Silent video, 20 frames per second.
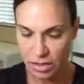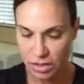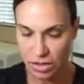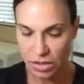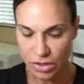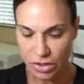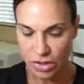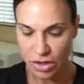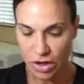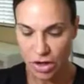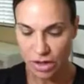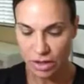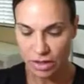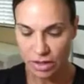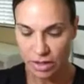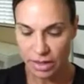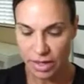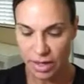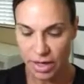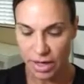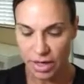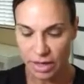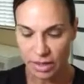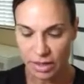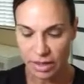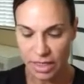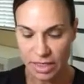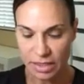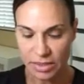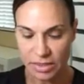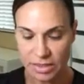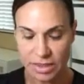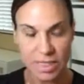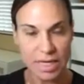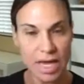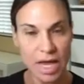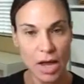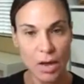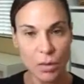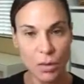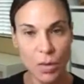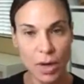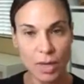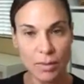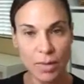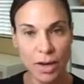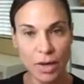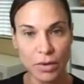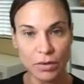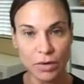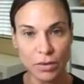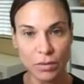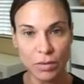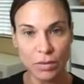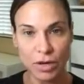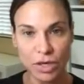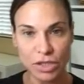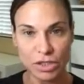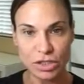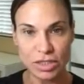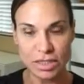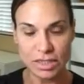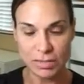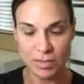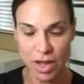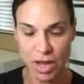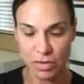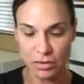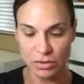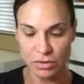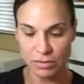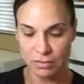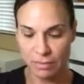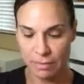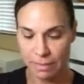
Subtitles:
turn it on and let you see what a microdermabrasion is about.